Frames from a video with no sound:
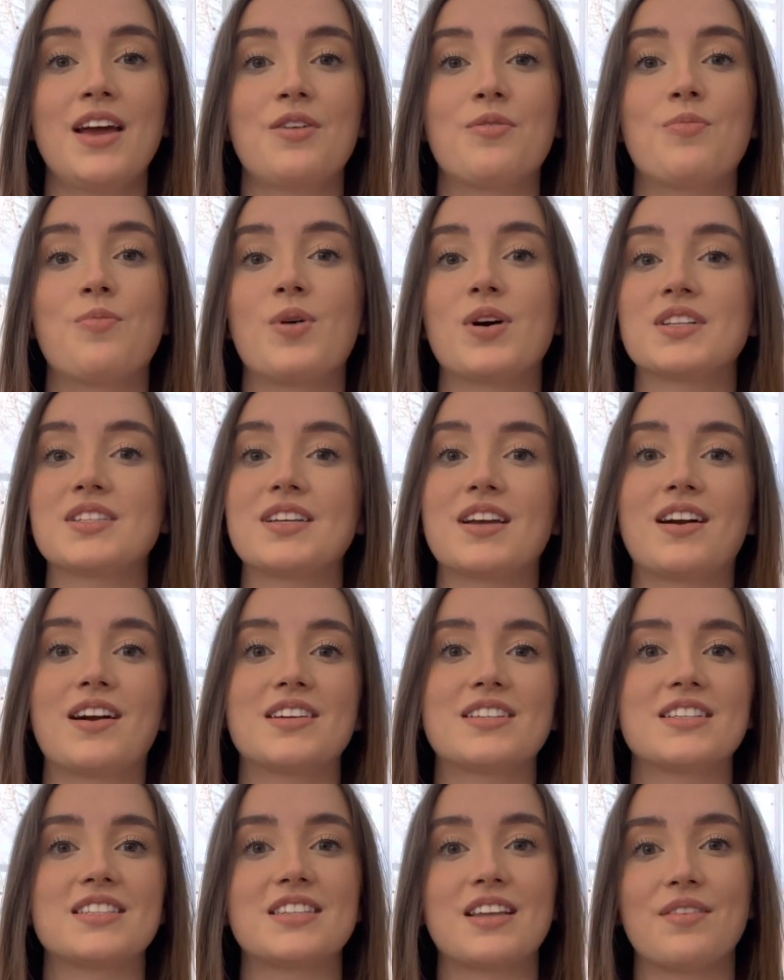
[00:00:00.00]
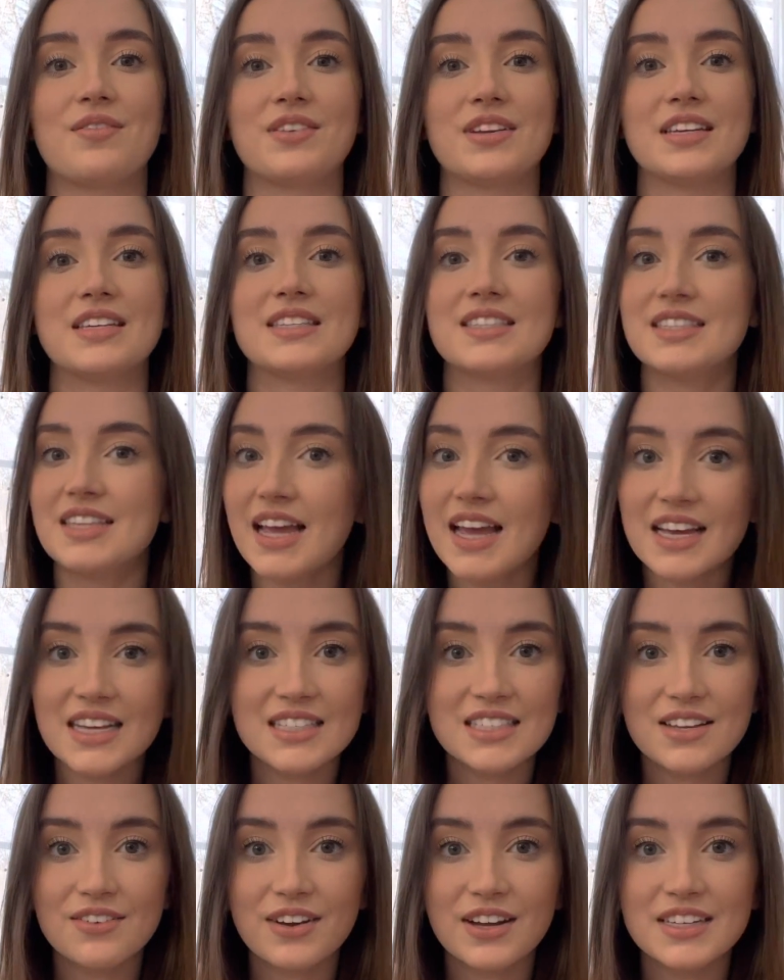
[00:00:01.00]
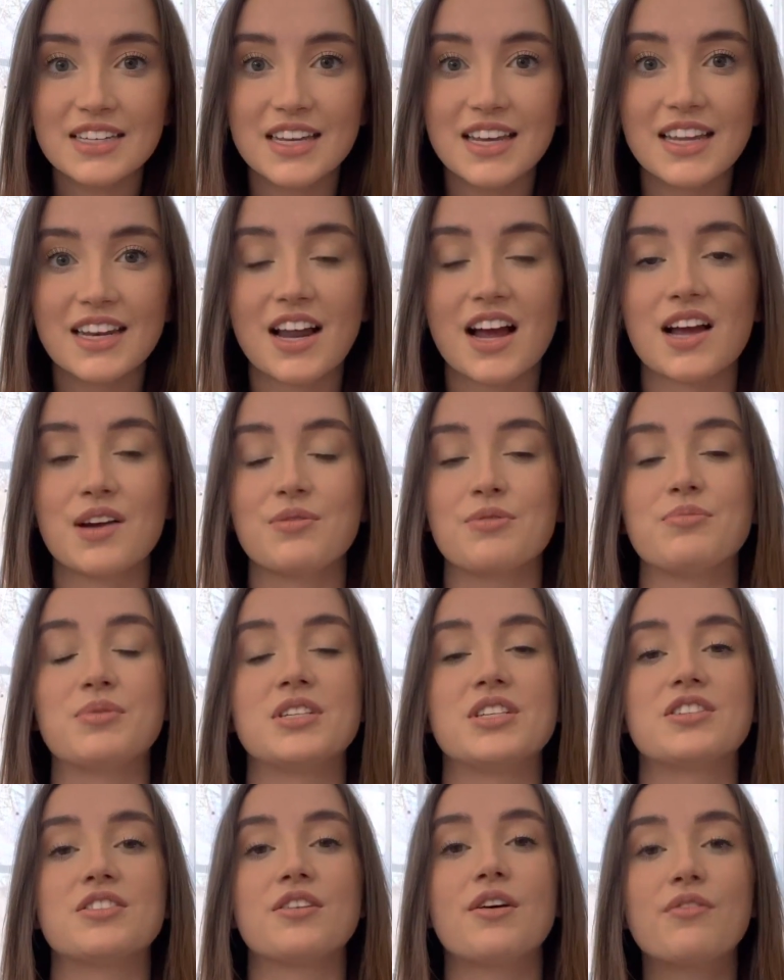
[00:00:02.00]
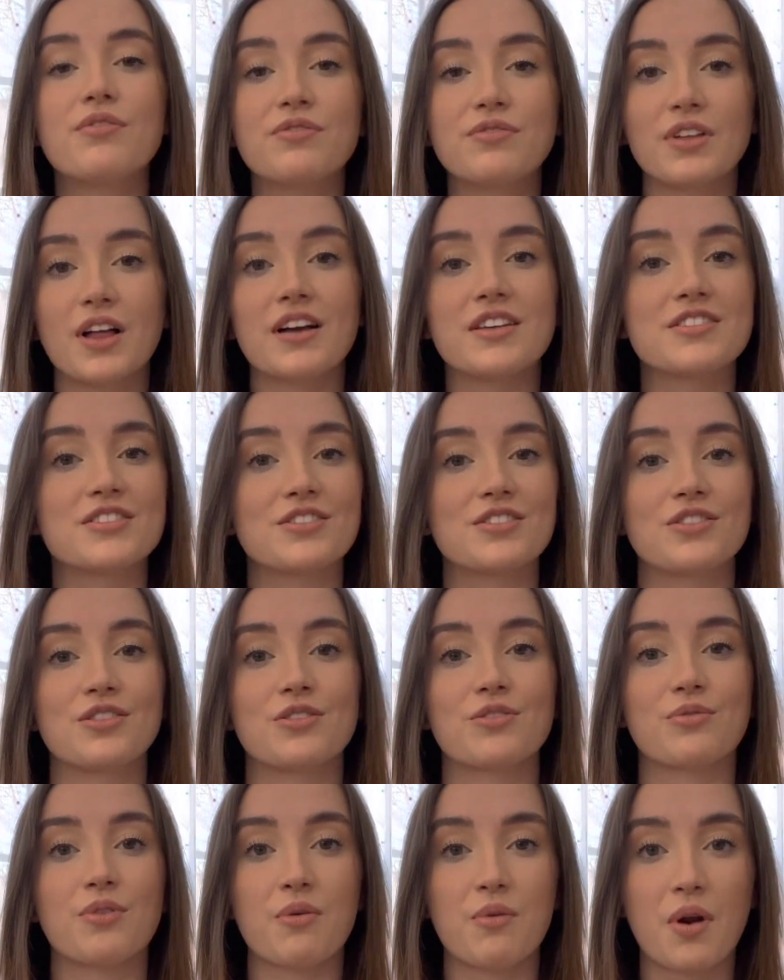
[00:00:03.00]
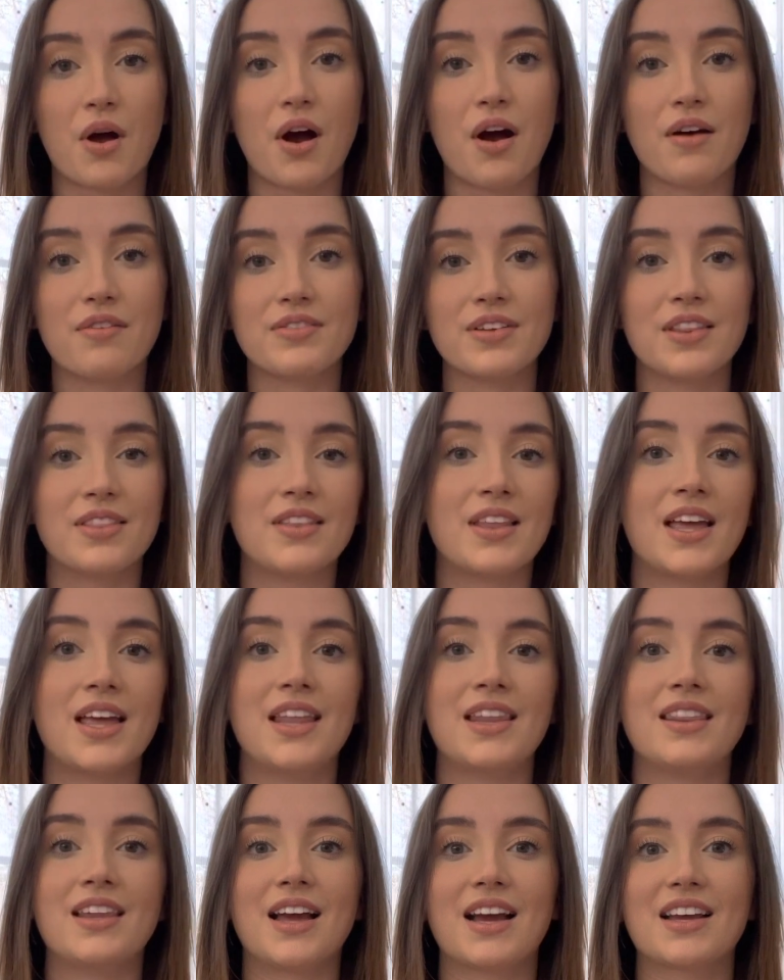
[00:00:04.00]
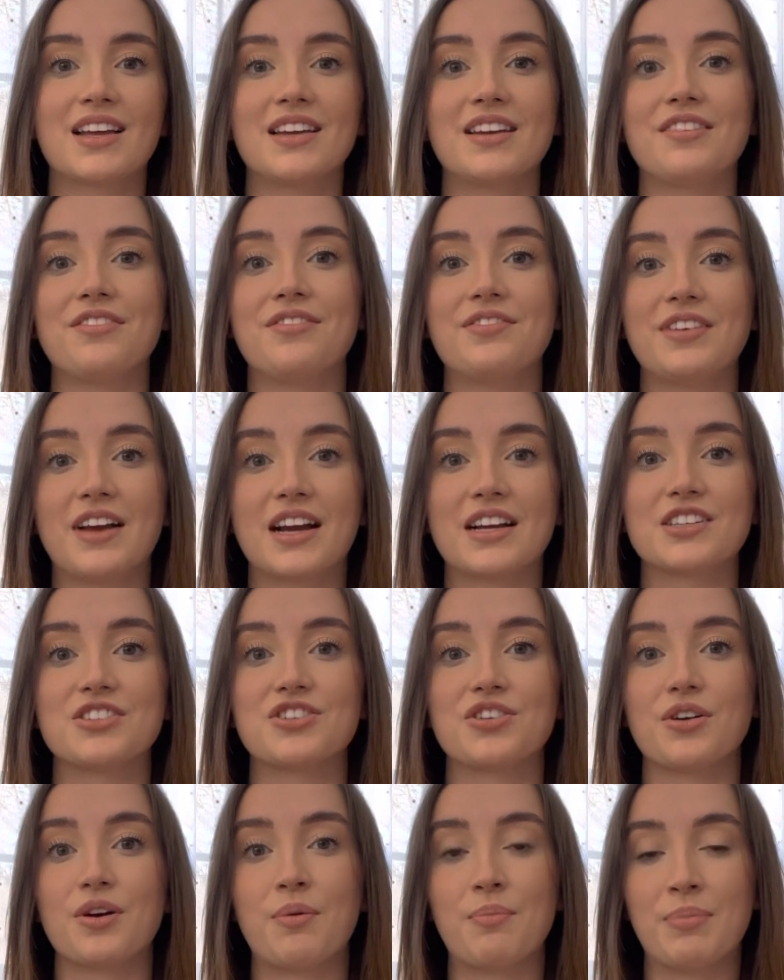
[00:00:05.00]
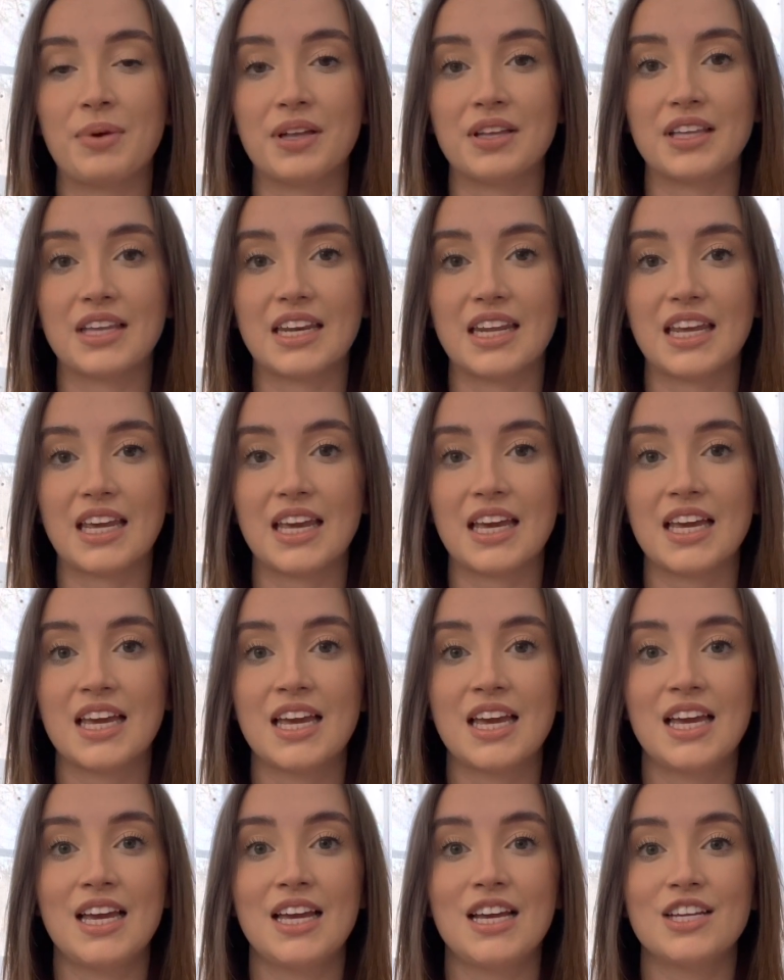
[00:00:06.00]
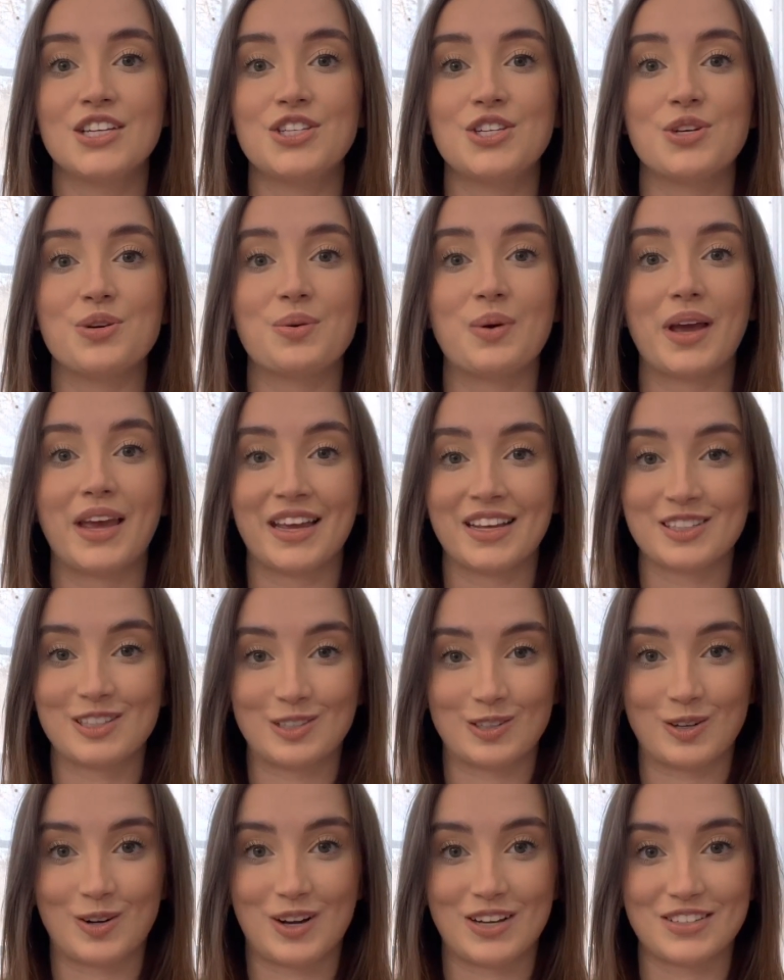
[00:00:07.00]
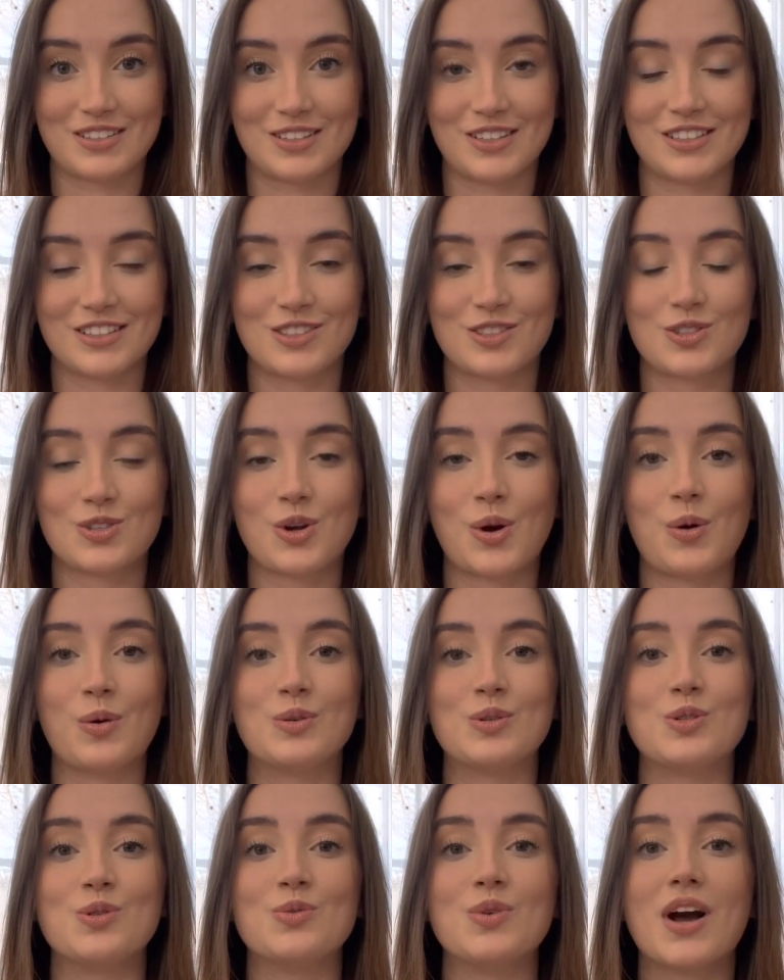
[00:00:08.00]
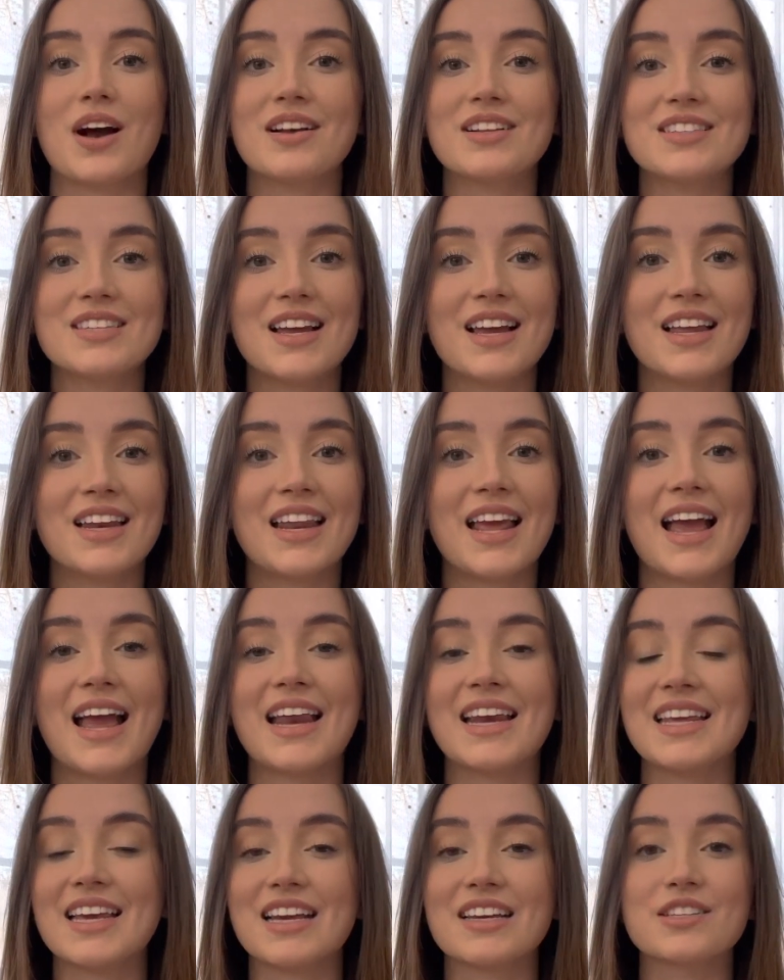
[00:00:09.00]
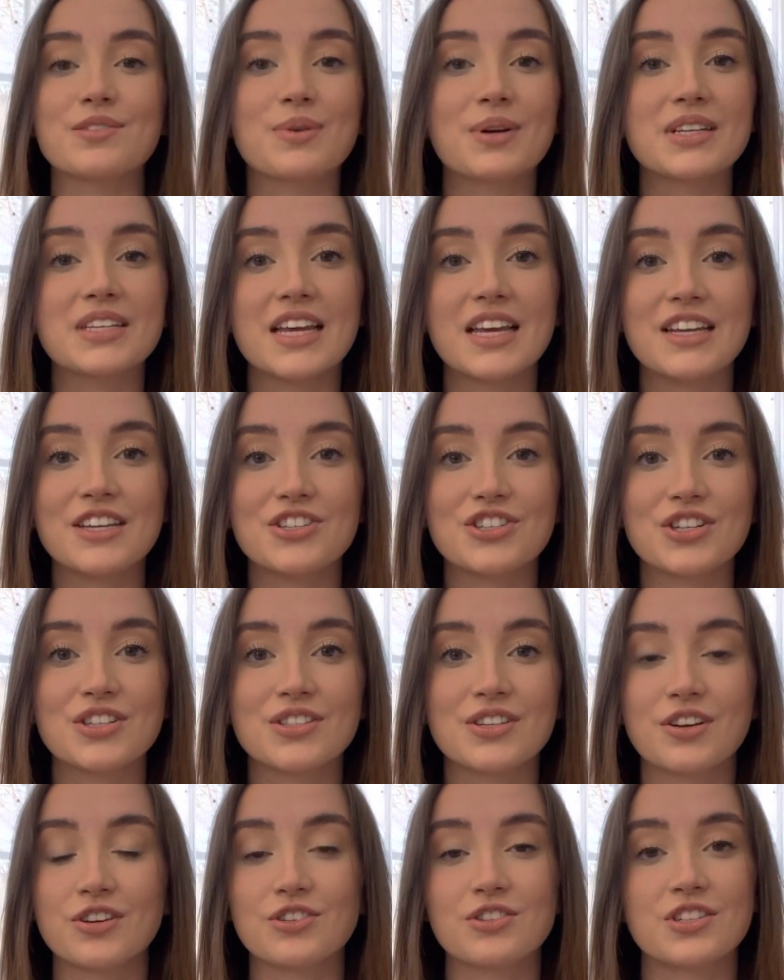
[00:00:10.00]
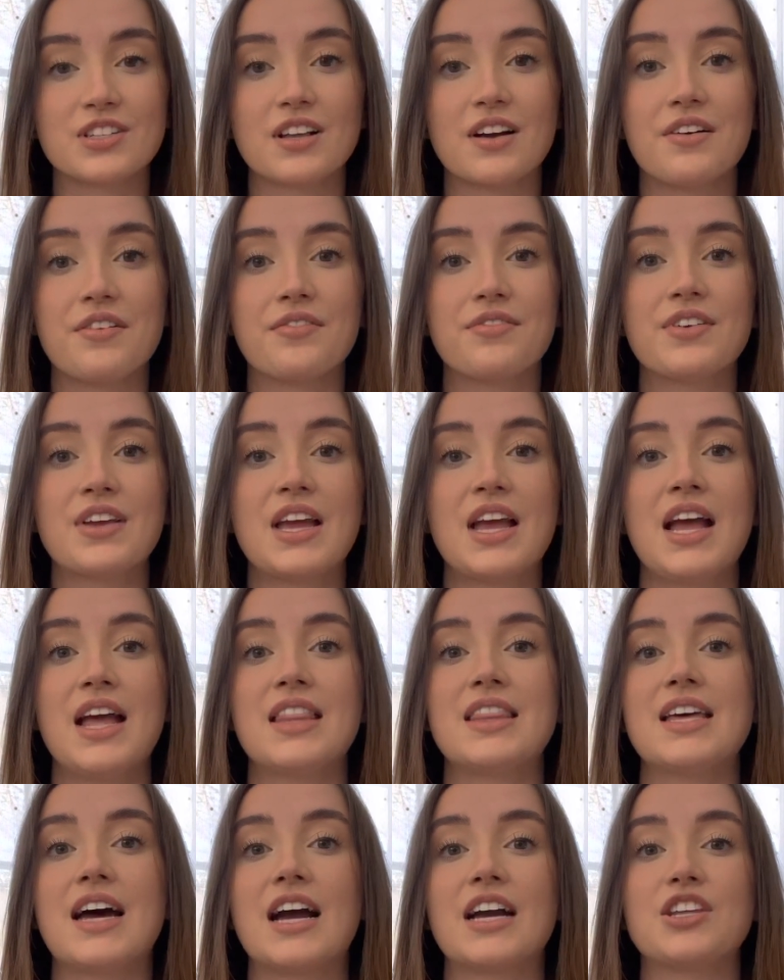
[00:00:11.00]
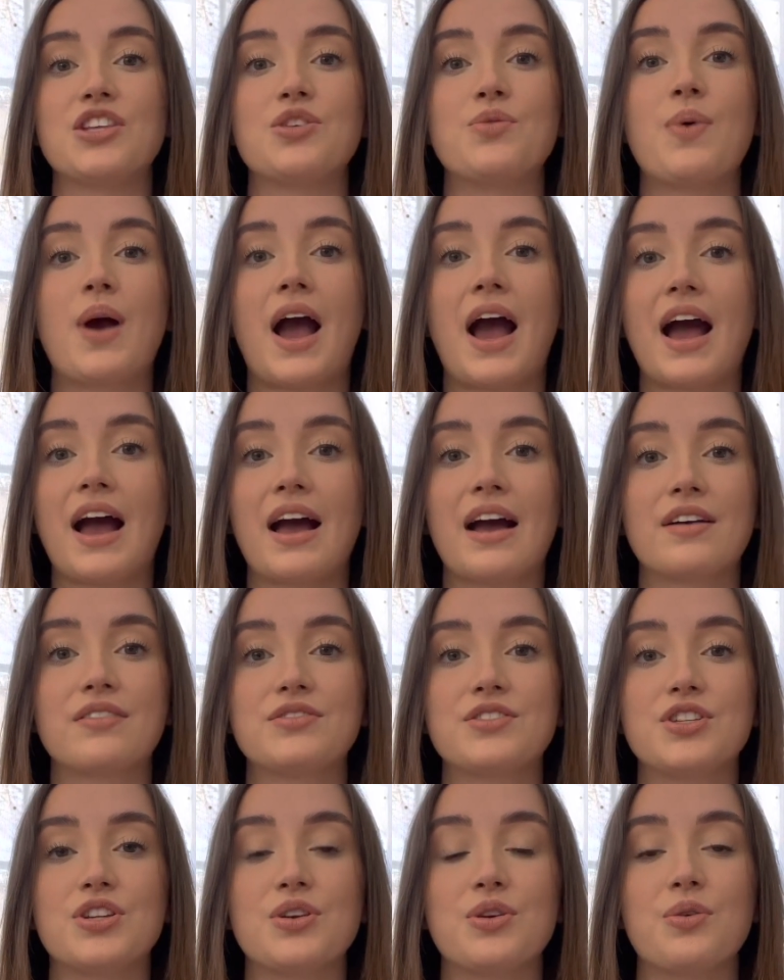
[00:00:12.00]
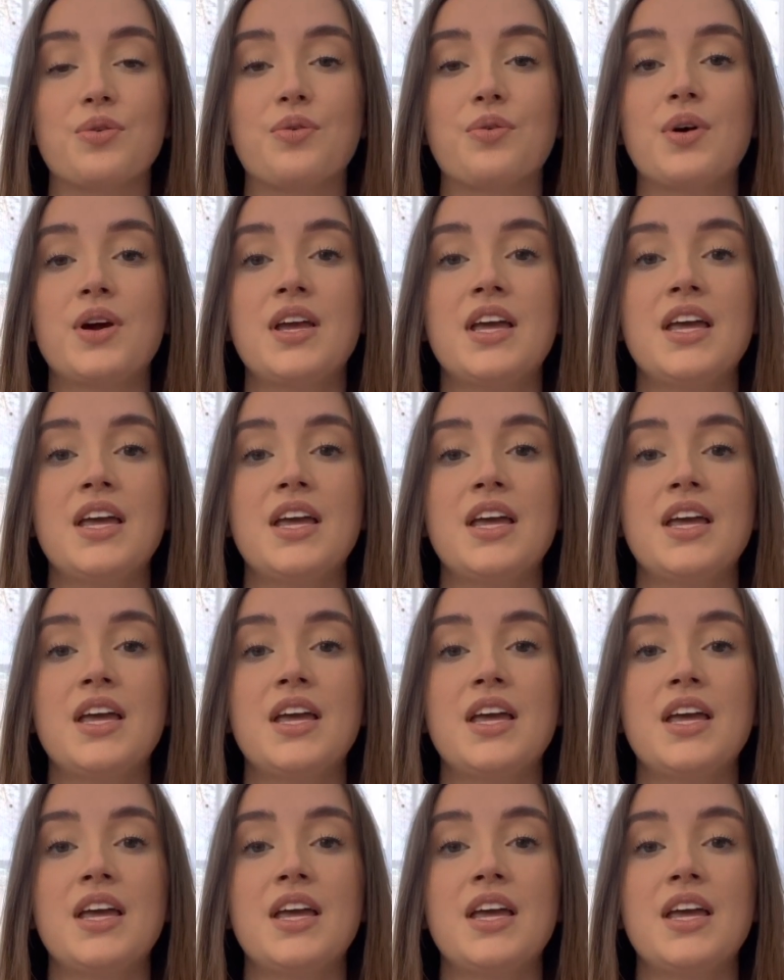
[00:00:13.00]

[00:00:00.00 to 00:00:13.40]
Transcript: once I got to 76, if I did, I would be so flustered and thrown off, and then that can affect your ability to answer questions. So do not set any expectations on yourself that you have to